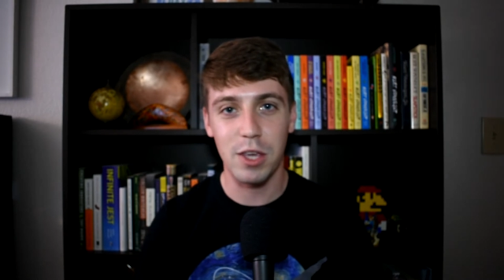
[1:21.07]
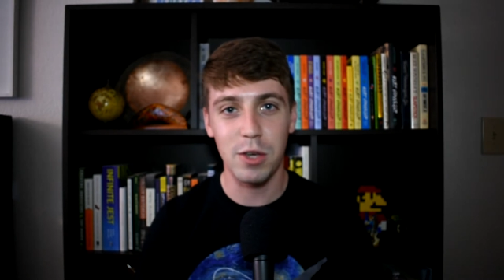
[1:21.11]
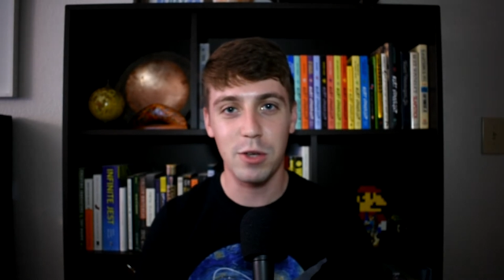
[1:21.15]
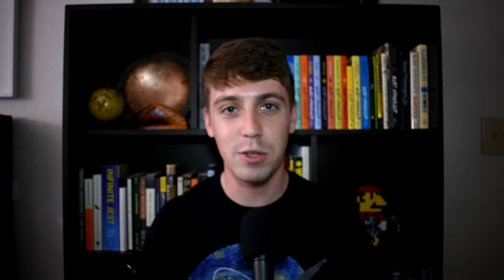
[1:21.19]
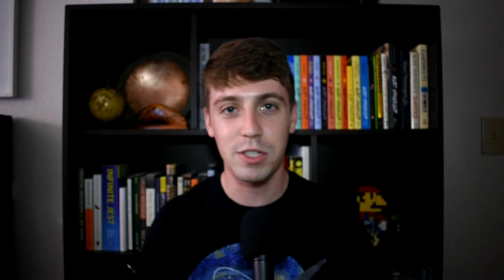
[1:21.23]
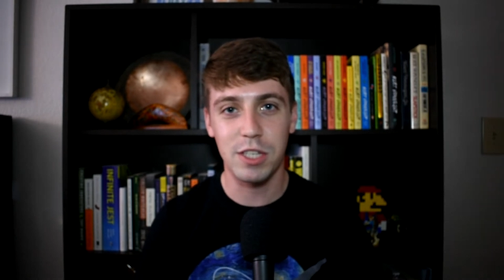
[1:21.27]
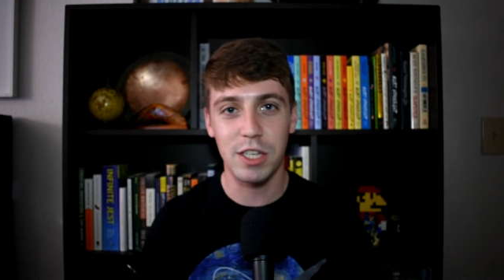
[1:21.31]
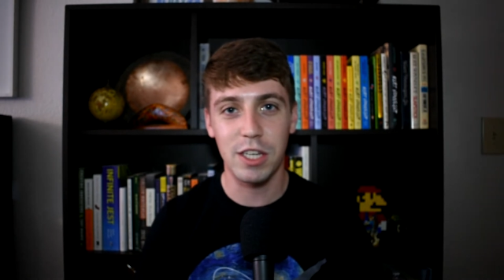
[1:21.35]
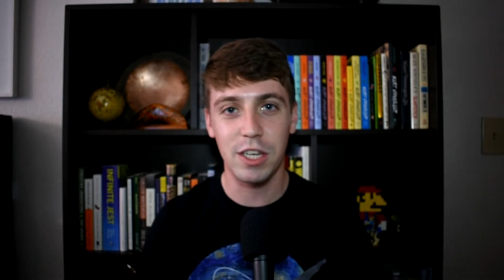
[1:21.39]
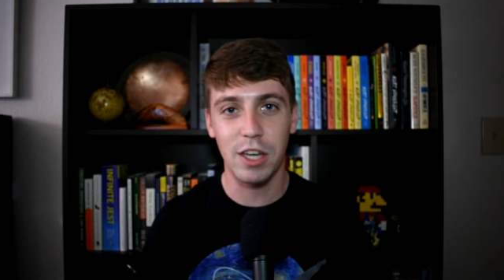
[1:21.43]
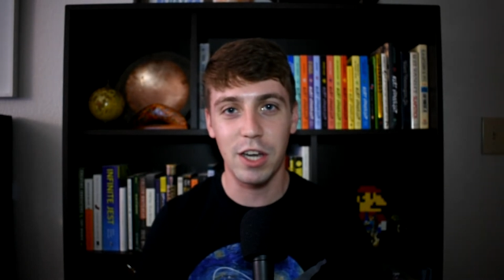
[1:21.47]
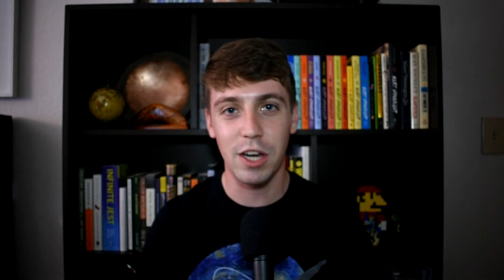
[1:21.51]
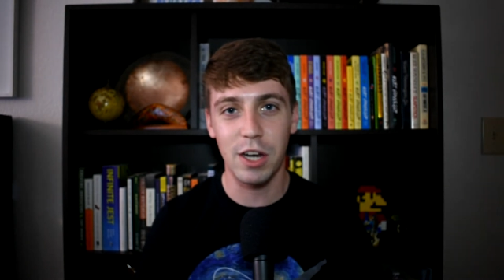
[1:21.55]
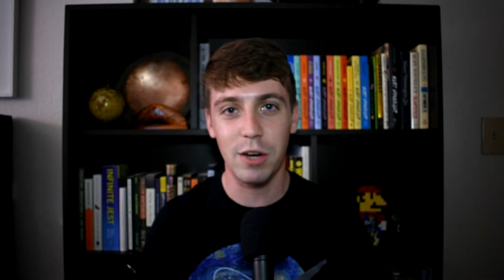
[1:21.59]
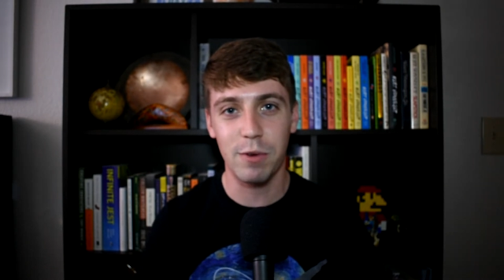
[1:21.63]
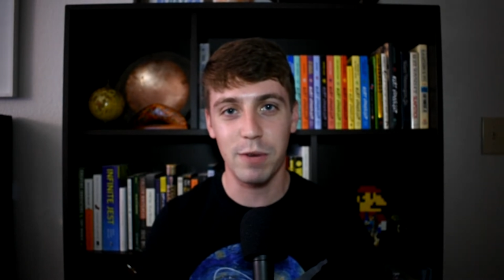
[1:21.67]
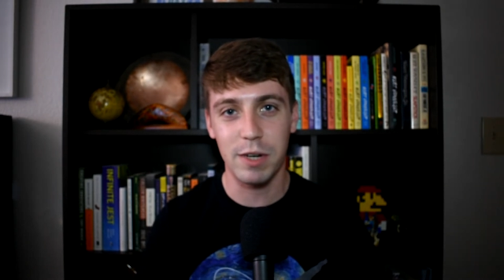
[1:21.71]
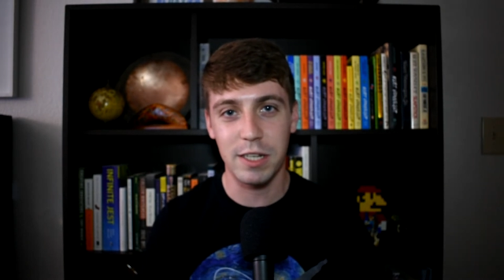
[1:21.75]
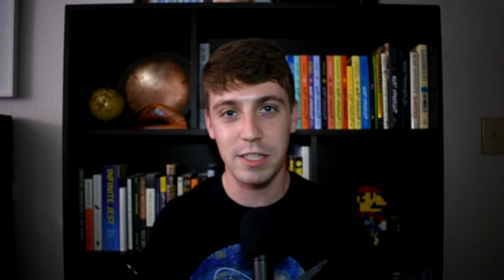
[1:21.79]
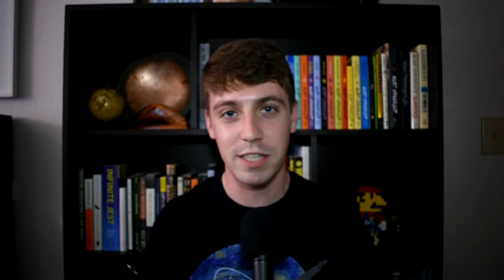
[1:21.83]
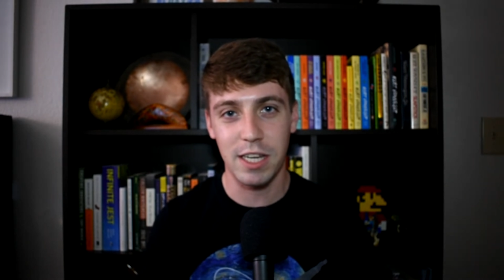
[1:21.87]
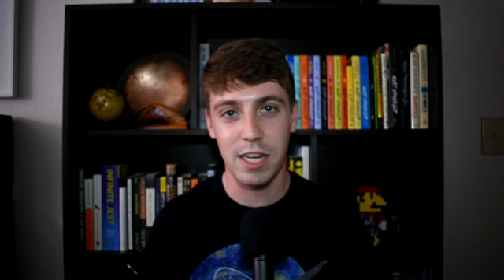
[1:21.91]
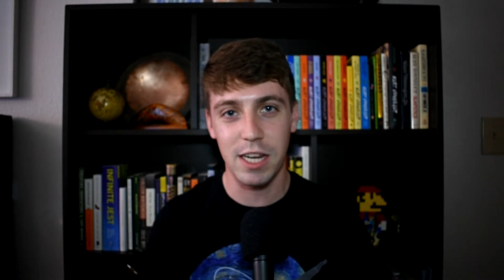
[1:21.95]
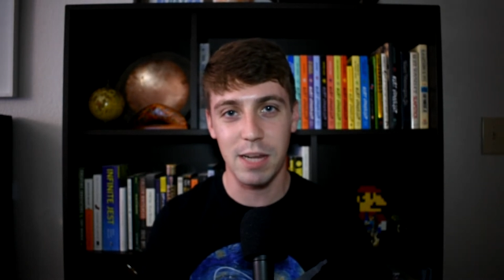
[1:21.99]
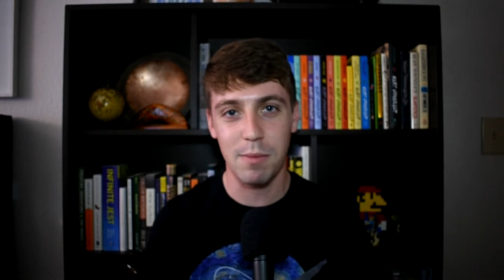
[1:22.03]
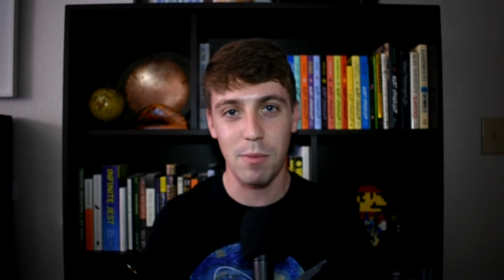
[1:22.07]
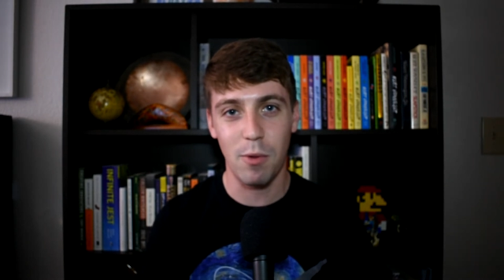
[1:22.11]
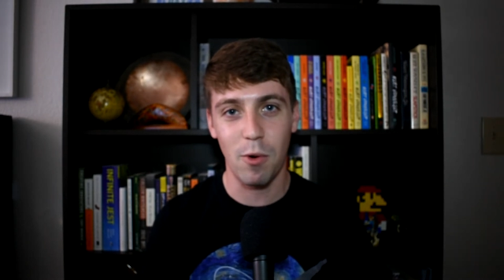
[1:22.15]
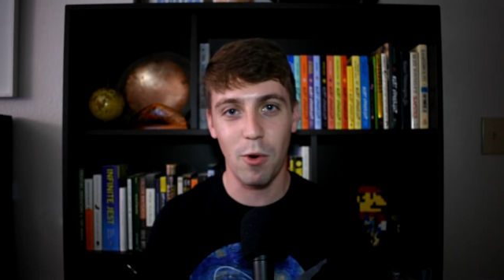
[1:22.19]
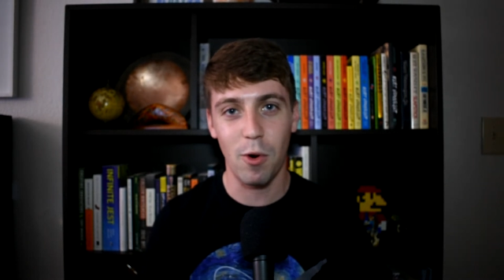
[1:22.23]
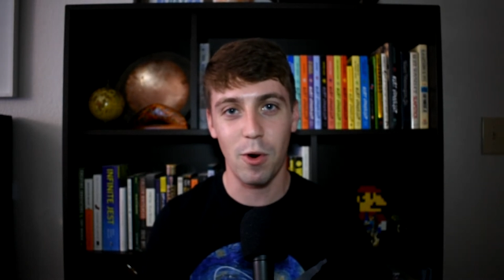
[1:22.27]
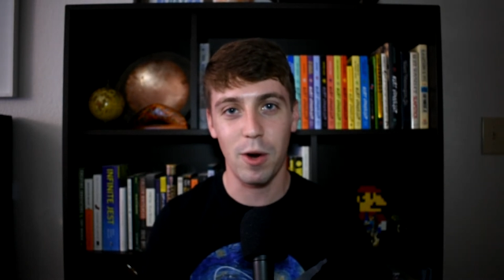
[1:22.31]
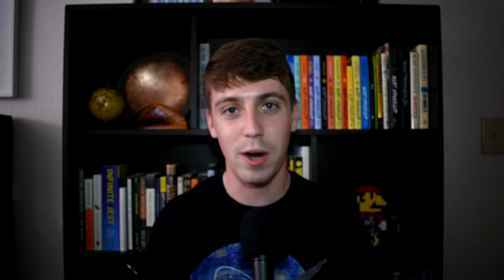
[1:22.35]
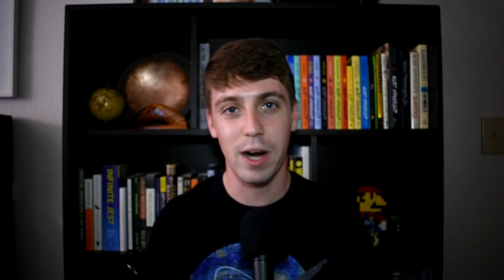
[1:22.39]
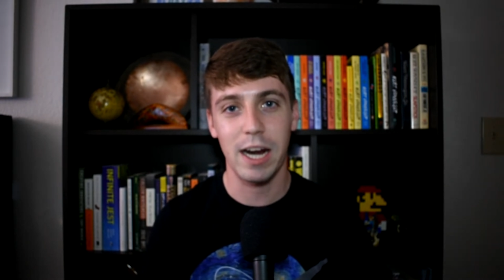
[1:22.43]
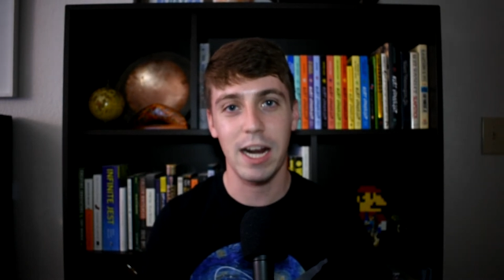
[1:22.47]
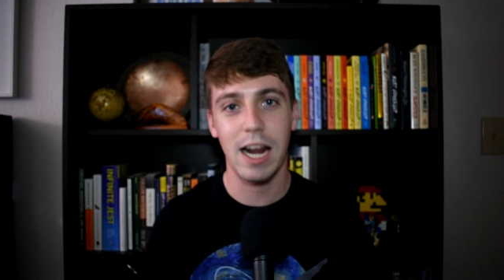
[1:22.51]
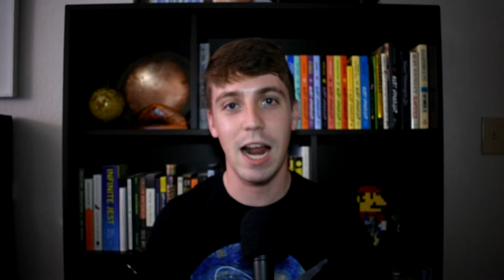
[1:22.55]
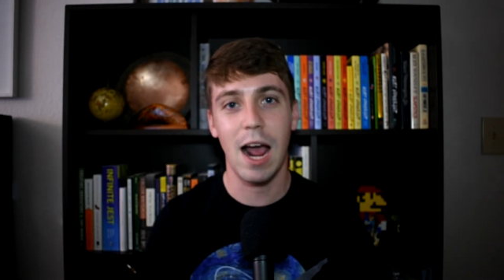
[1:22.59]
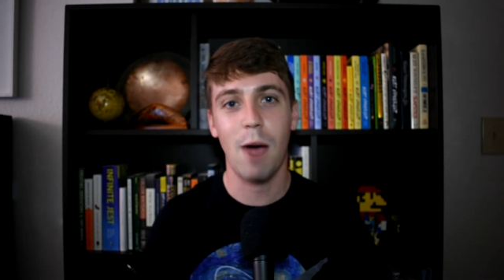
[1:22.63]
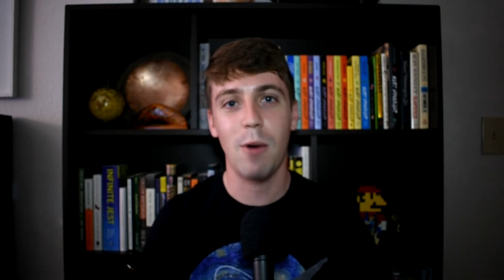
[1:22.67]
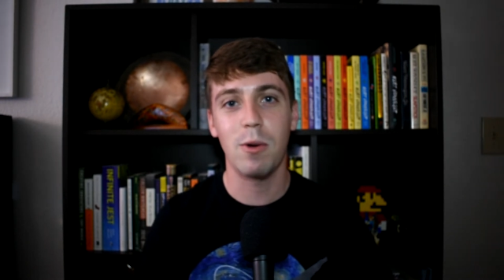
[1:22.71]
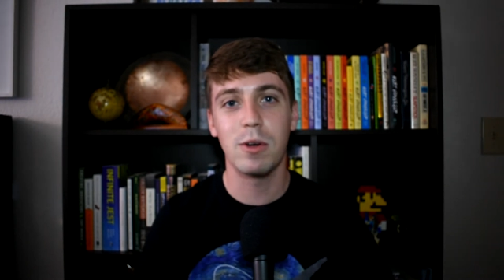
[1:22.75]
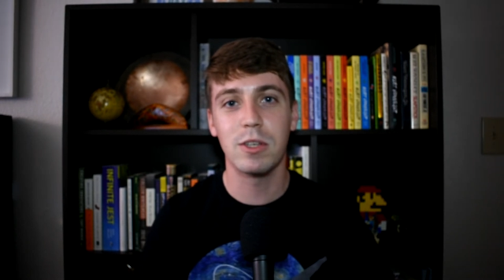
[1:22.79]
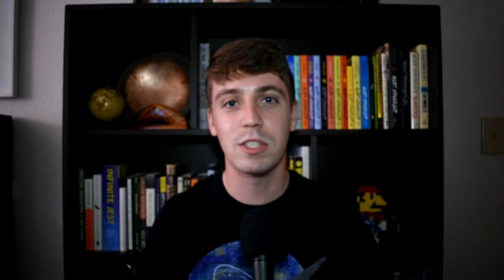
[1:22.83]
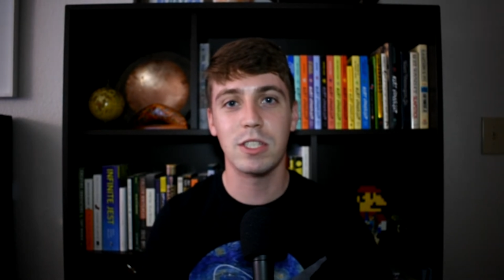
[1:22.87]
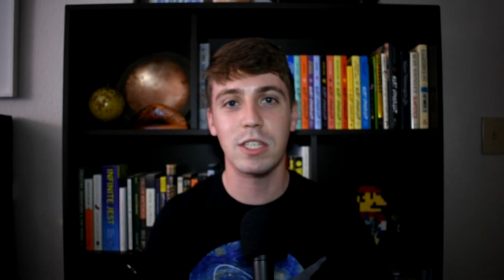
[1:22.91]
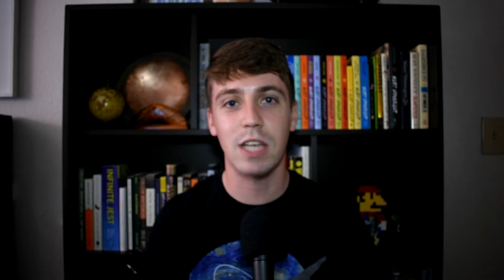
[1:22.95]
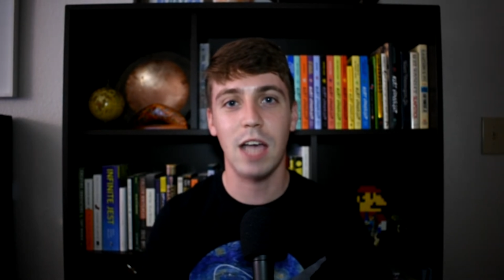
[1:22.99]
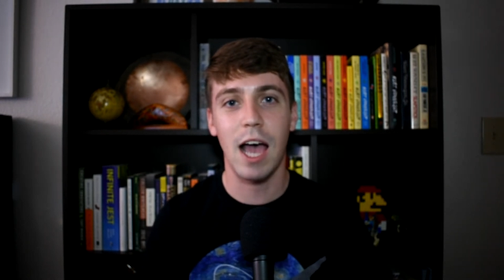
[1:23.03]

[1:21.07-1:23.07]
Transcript: using Goodreads anymore. And I was